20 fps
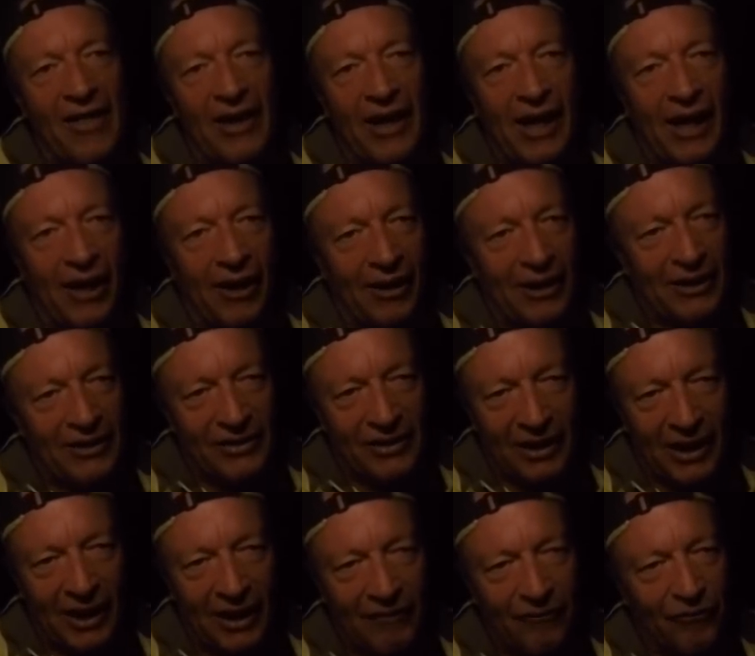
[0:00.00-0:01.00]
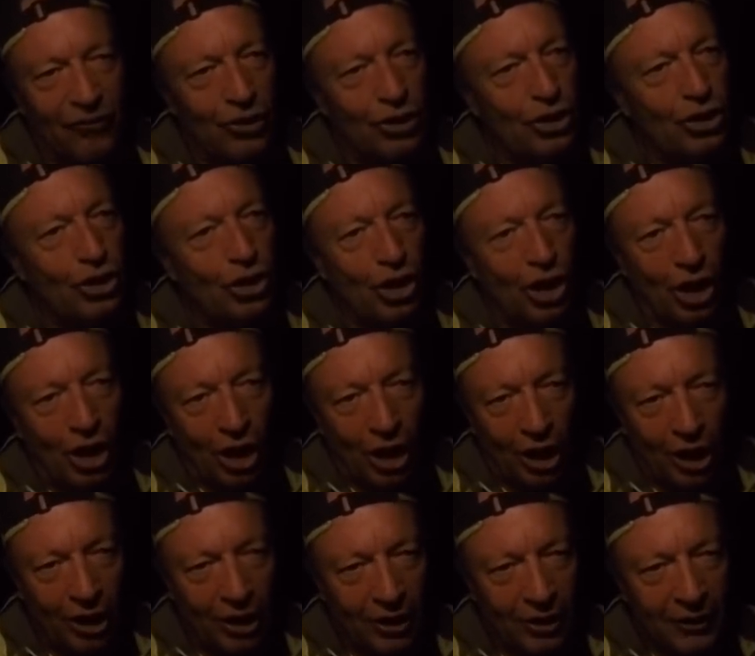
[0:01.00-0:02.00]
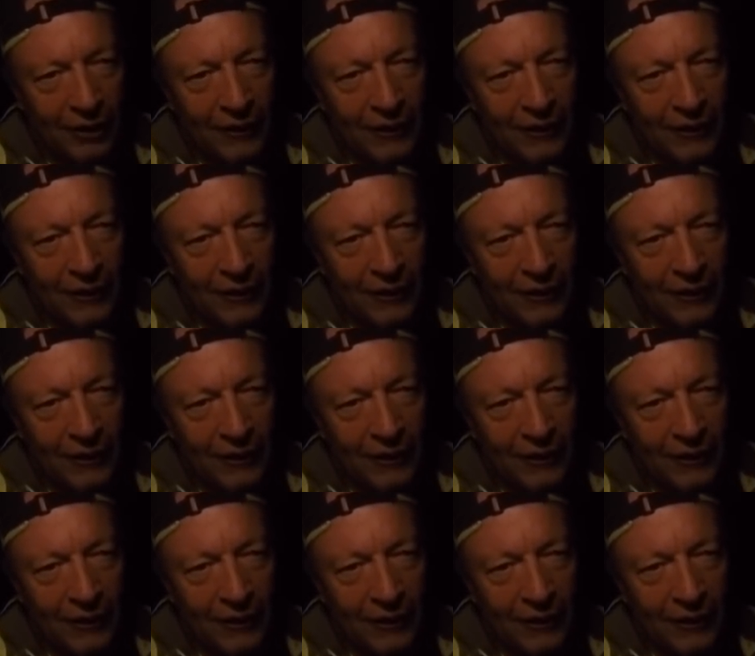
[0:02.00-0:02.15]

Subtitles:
there, he said, for sure.